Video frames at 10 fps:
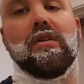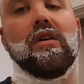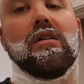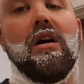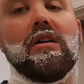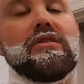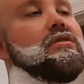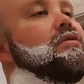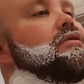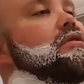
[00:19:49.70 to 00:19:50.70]
or long
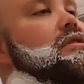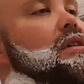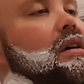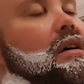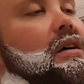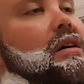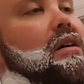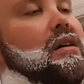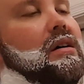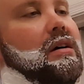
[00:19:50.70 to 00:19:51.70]
strokes.
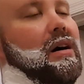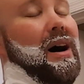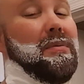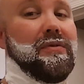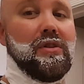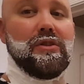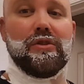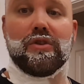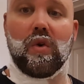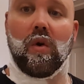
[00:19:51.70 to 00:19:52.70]
I prefer to
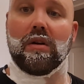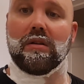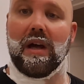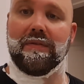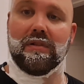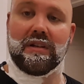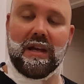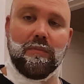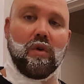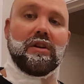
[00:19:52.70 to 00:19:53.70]
do short. I feel like
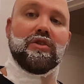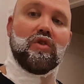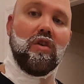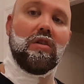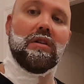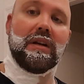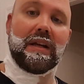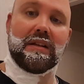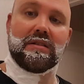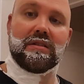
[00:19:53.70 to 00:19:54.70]
you have more control, and
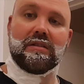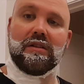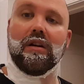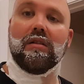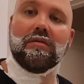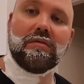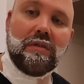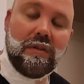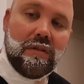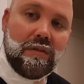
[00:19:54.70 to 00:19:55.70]
it gets, you know,
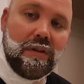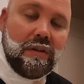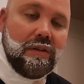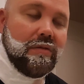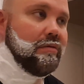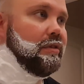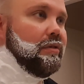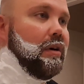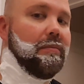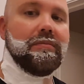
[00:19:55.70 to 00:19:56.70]

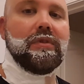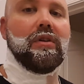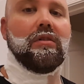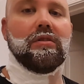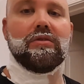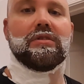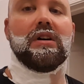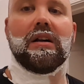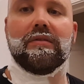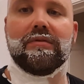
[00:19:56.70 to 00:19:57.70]
you don't lose a
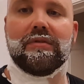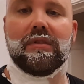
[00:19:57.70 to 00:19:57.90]
lot of